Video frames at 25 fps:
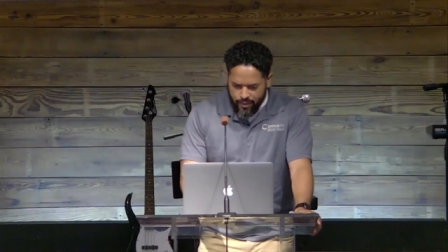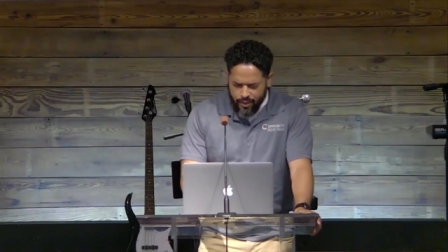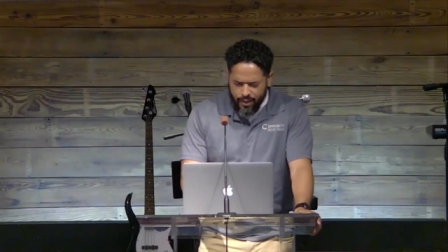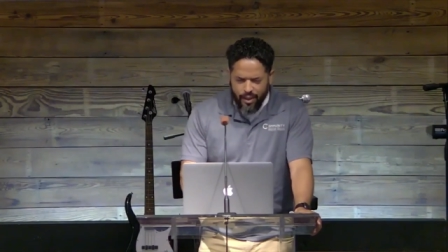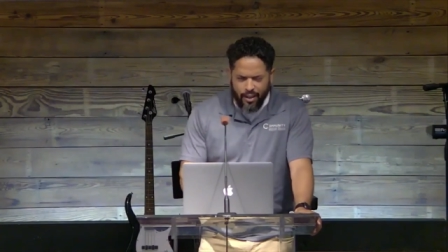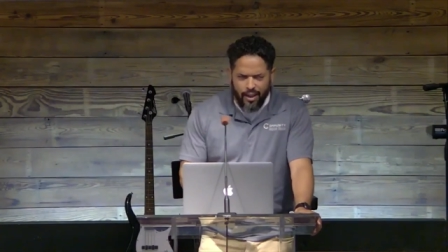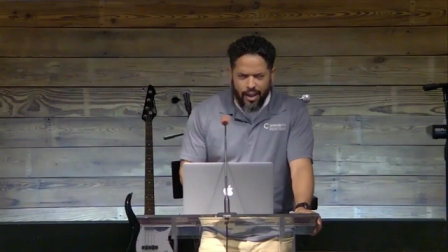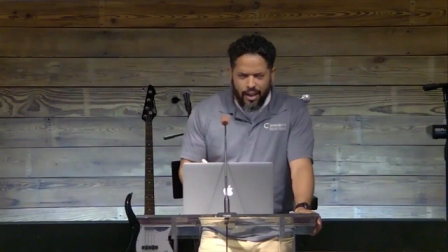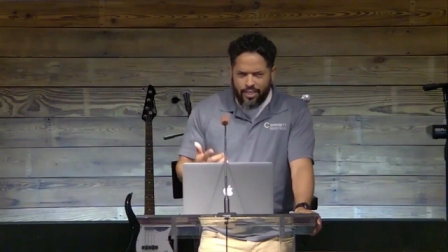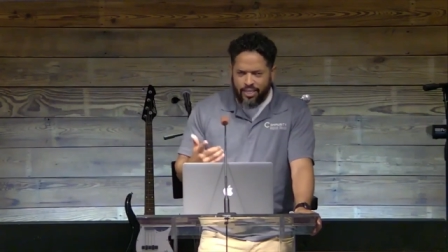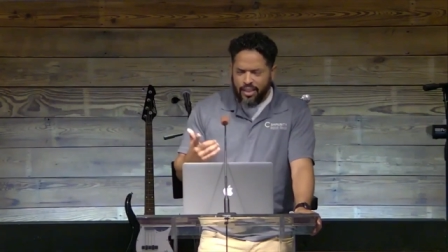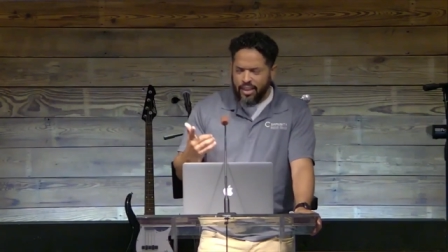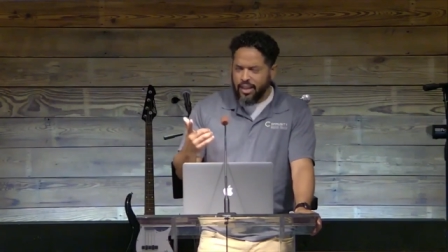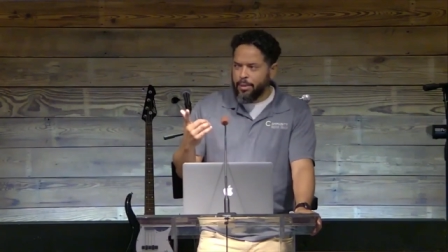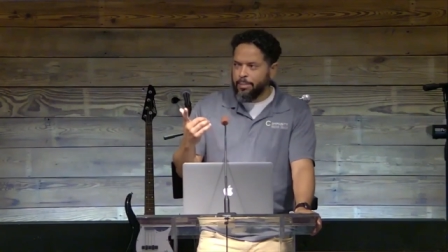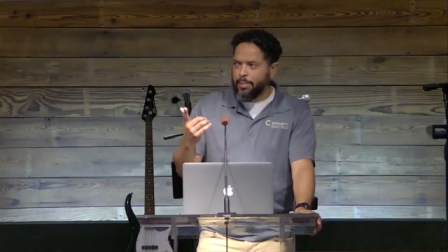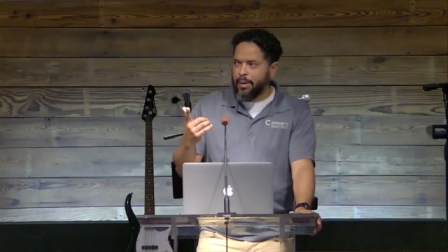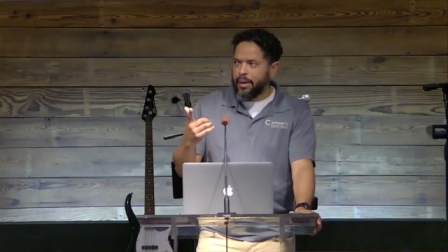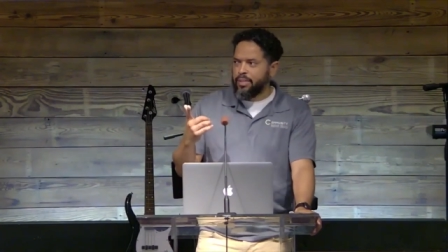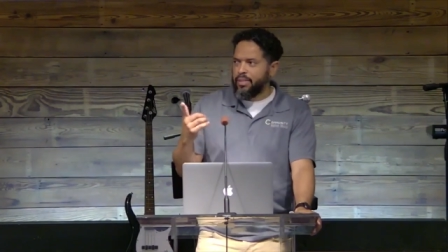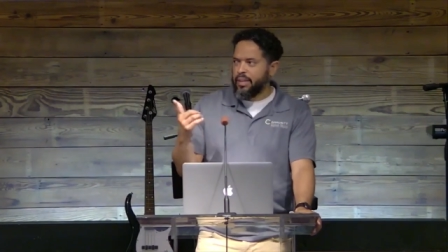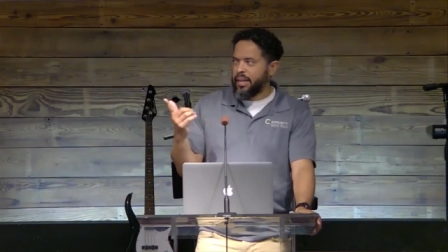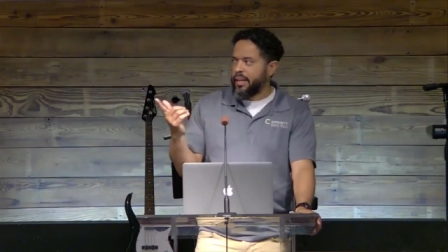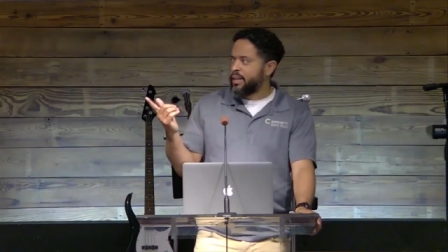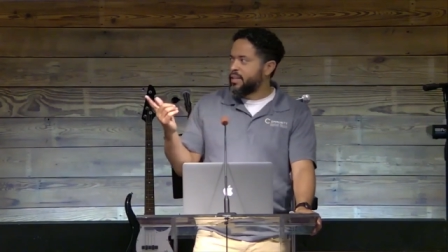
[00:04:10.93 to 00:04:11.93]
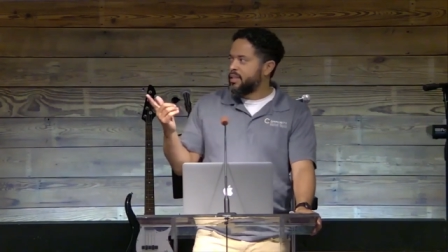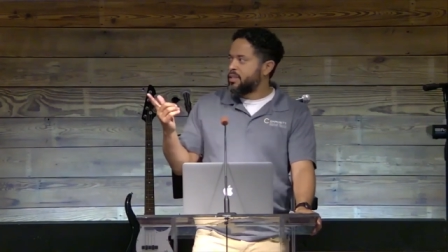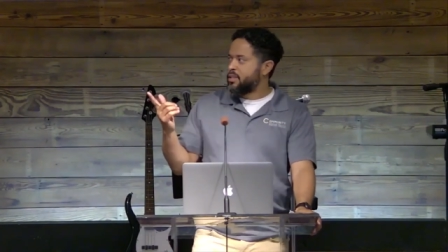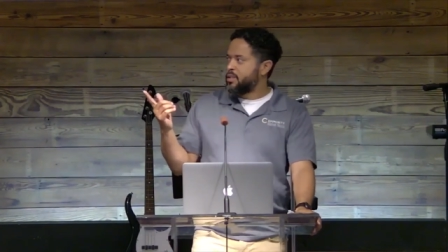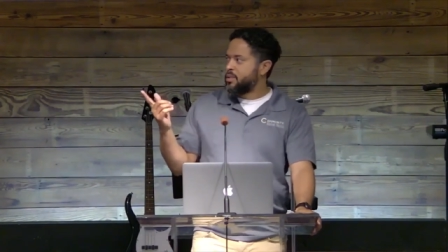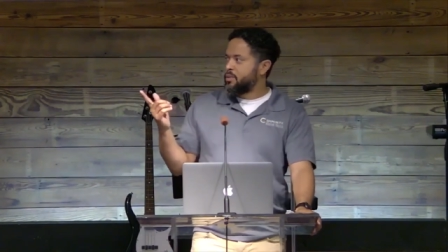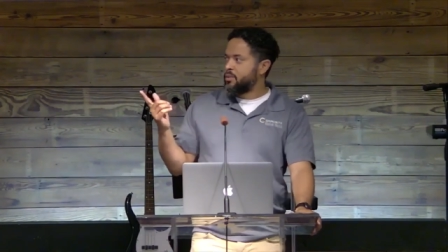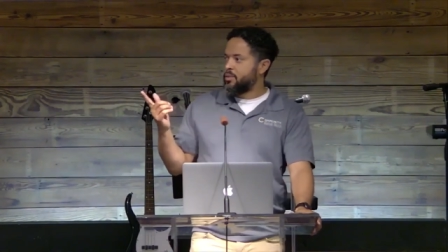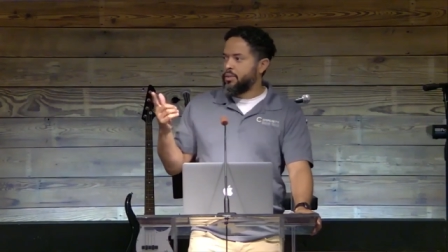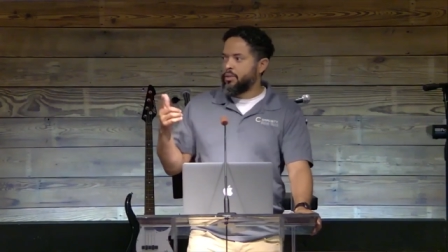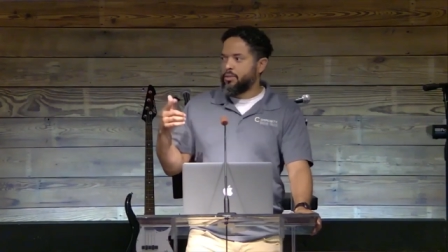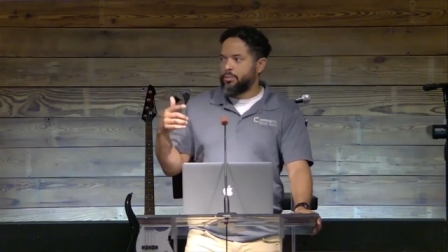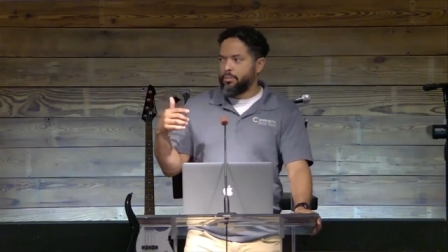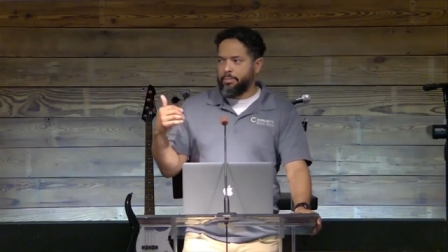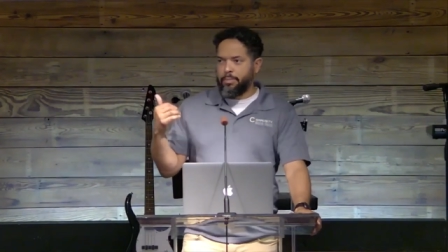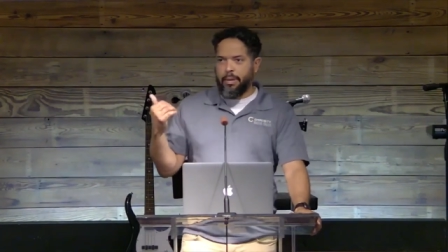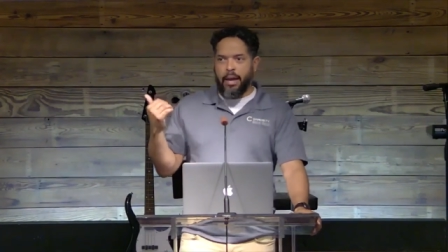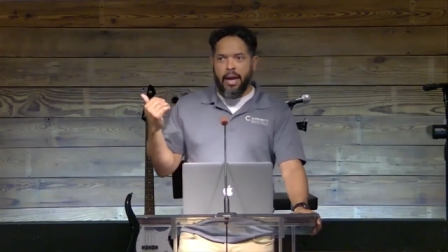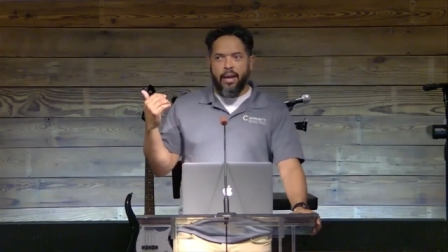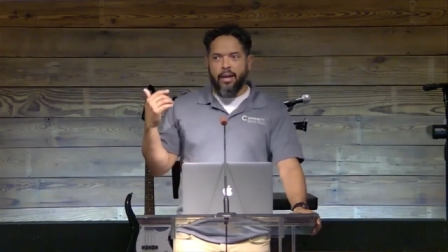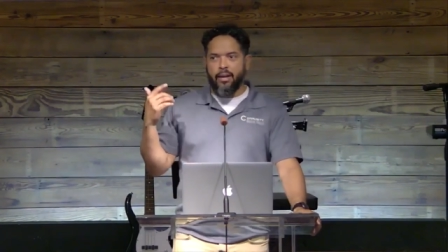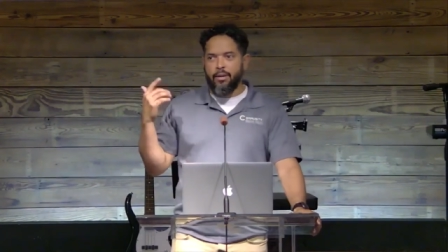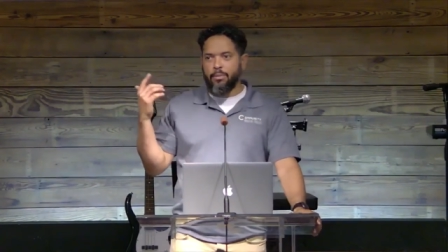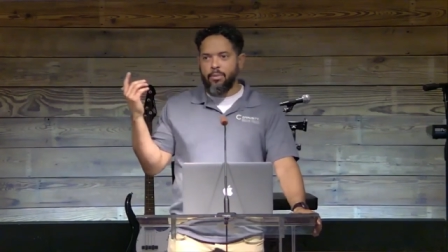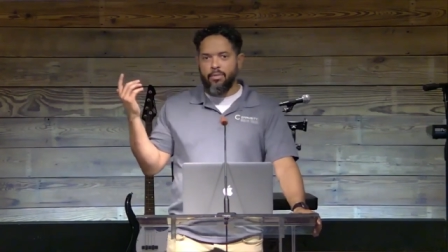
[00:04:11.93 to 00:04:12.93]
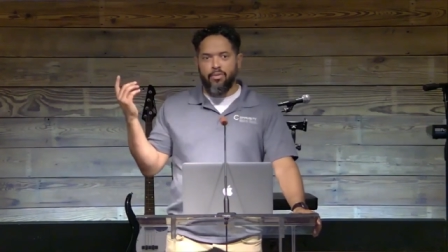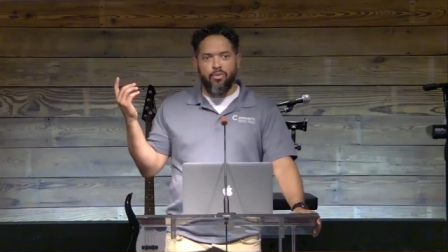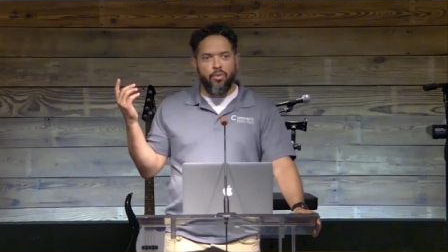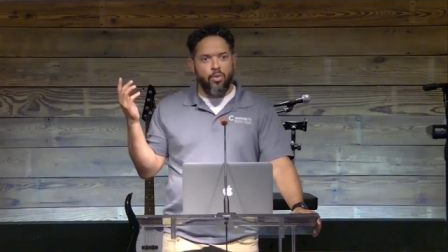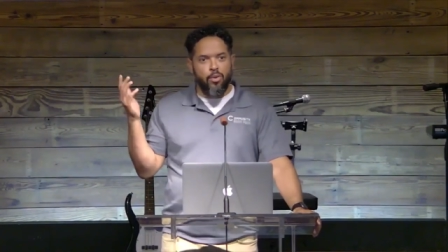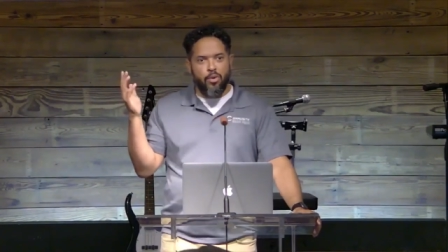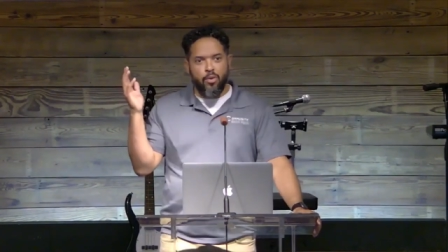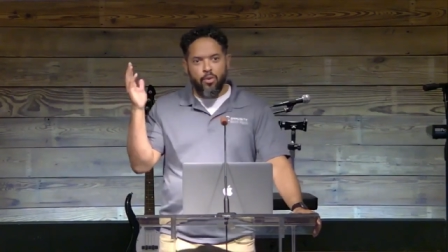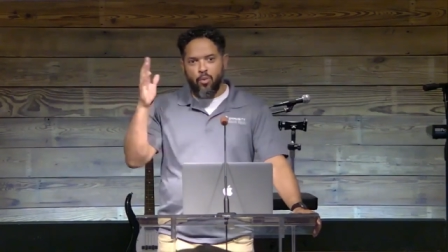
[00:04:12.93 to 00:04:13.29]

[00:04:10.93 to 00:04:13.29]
I think about that because back before